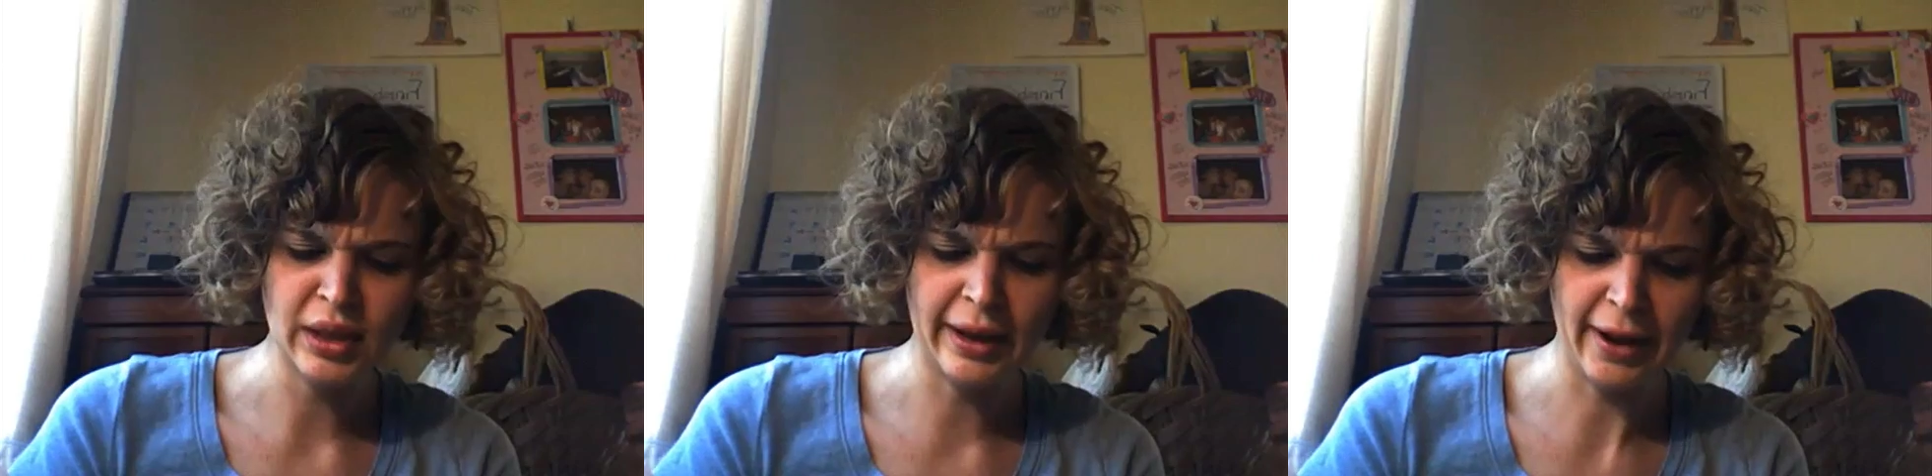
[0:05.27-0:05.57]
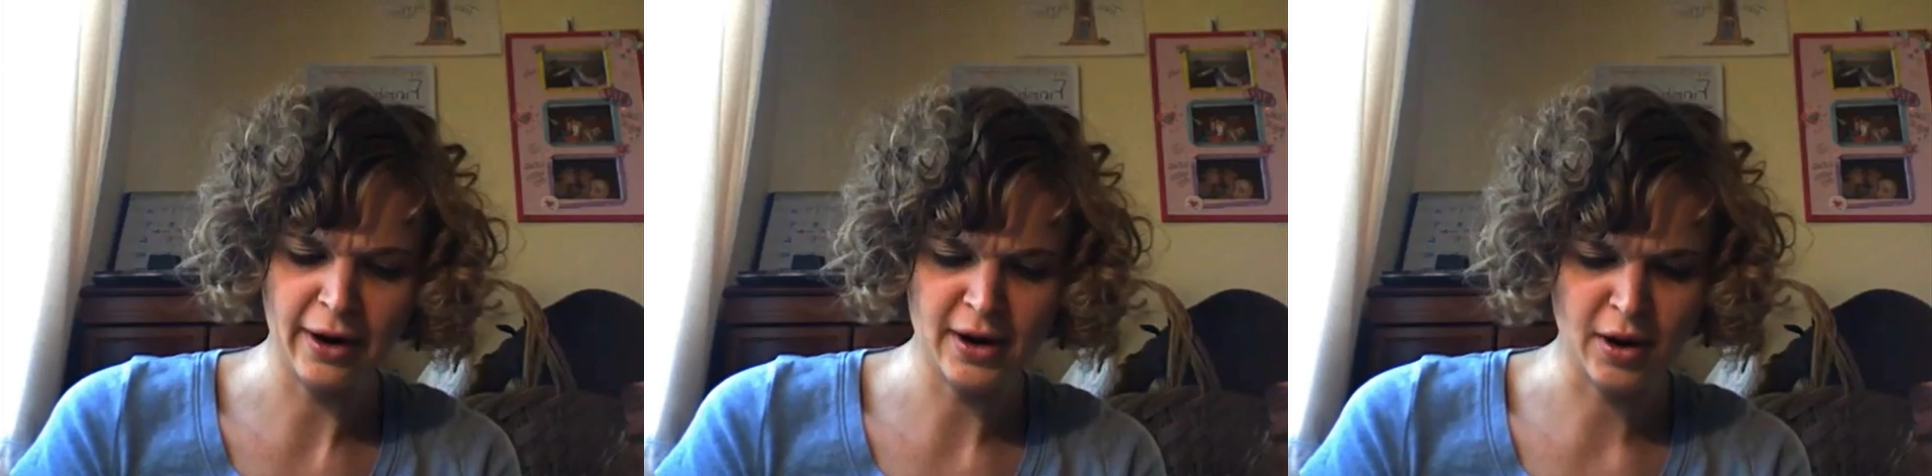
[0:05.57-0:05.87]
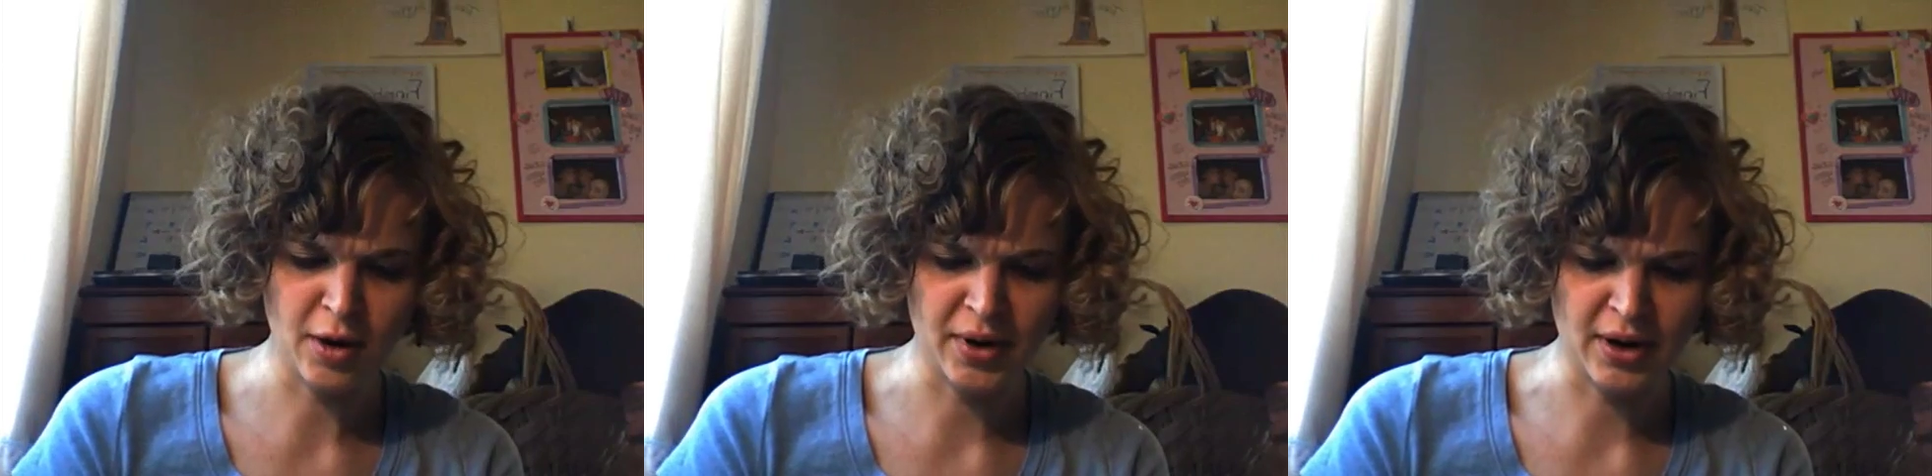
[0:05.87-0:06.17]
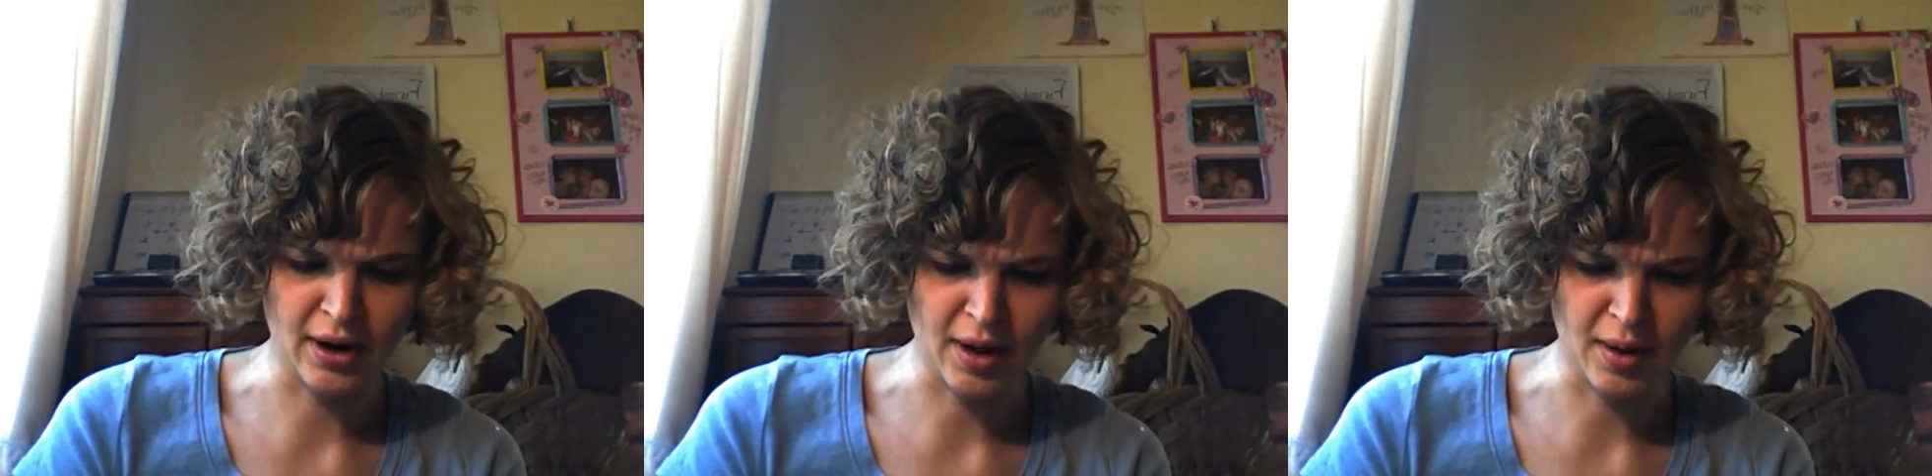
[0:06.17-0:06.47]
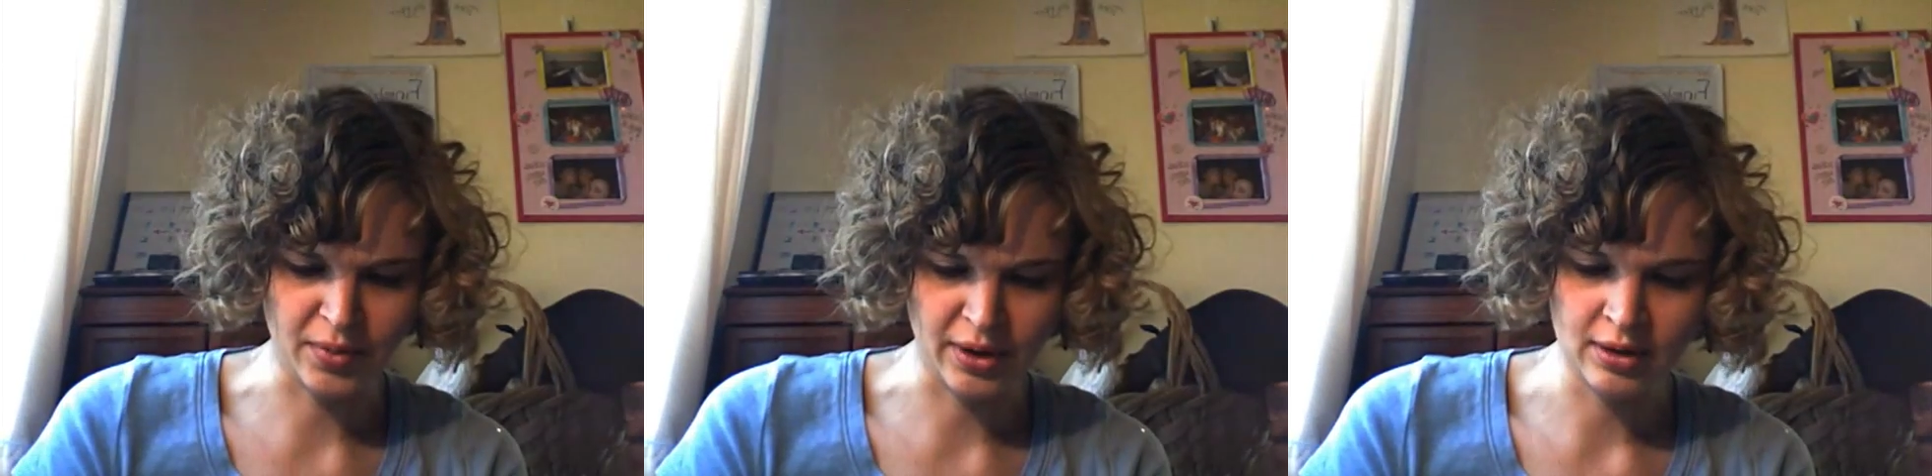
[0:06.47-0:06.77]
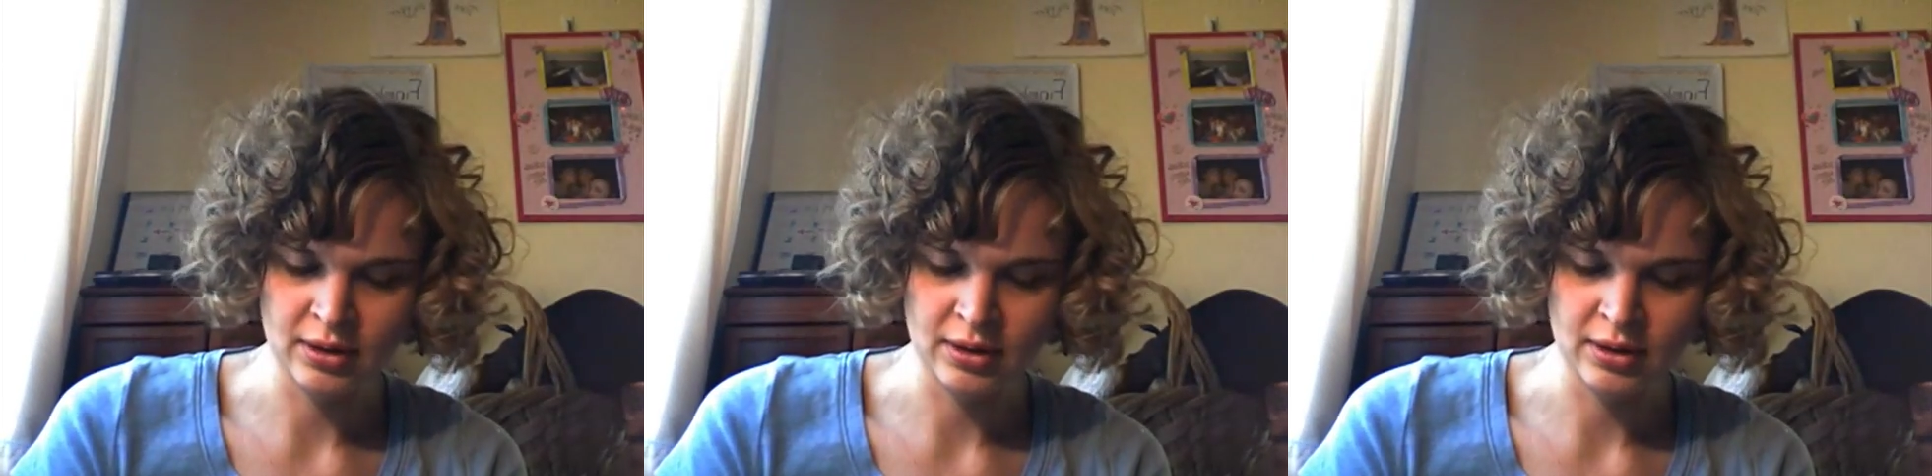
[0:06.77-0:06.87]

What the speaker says: And I already opened it up, but